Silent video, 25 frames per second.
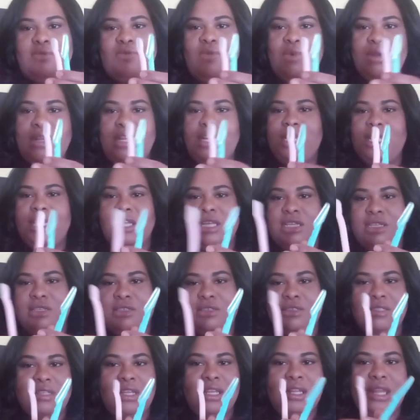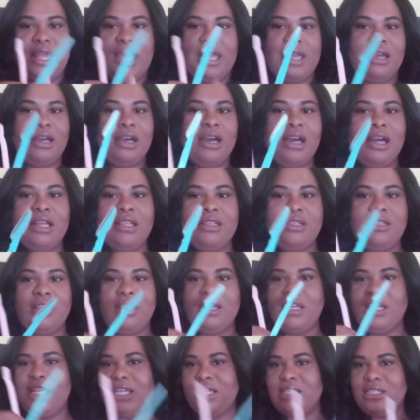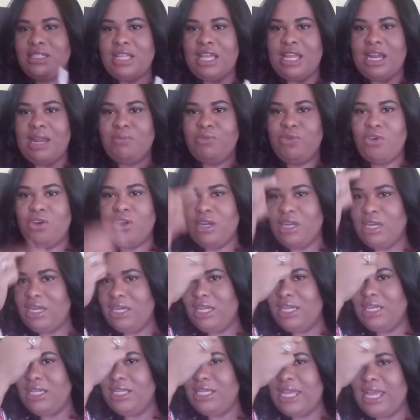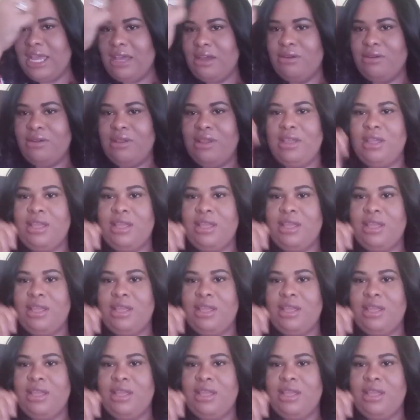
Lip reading: one of these, to like cut the lace that I'm gonna lay down,